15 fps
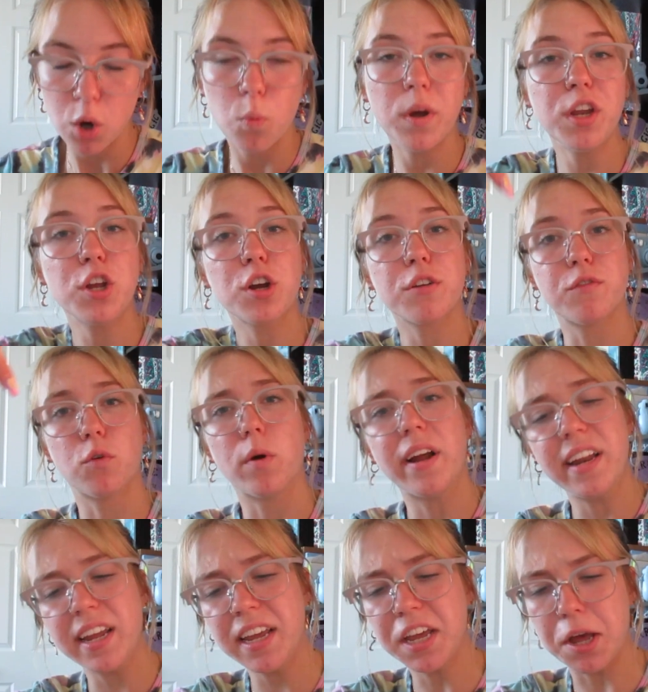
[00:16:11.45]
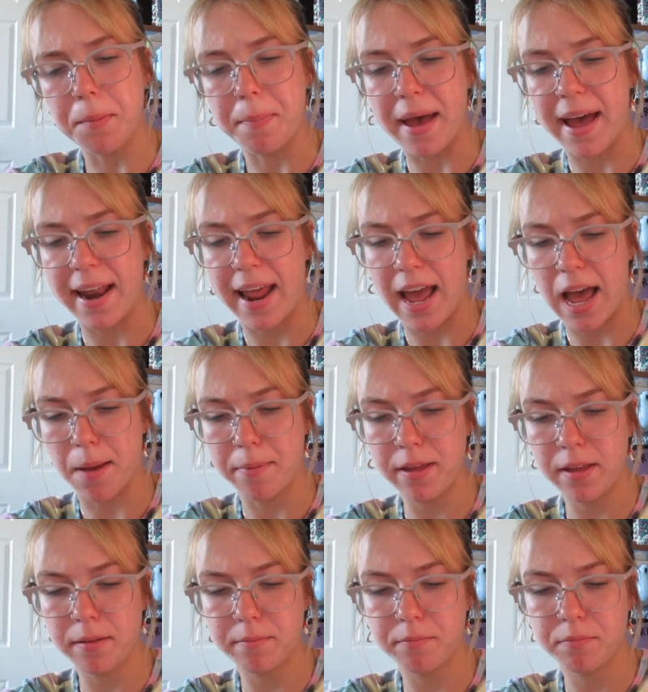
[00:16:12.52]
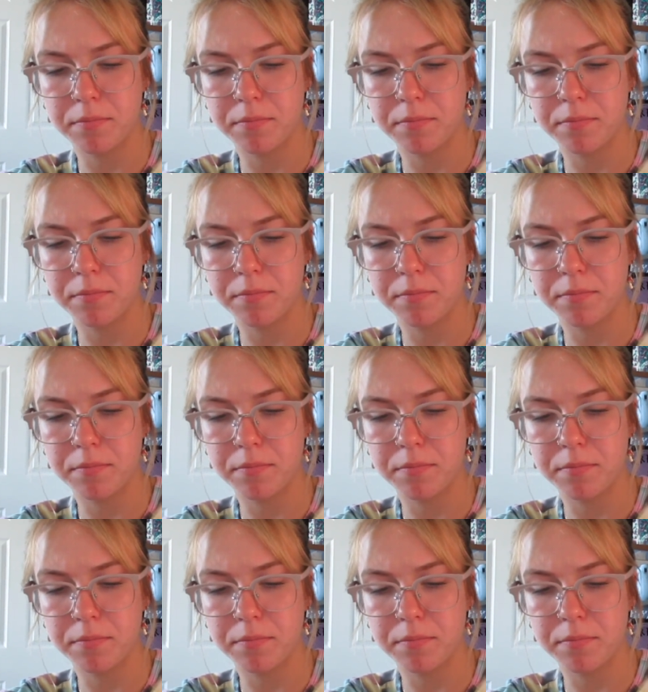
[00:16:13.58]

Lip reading: When you're avoiding a bad habit,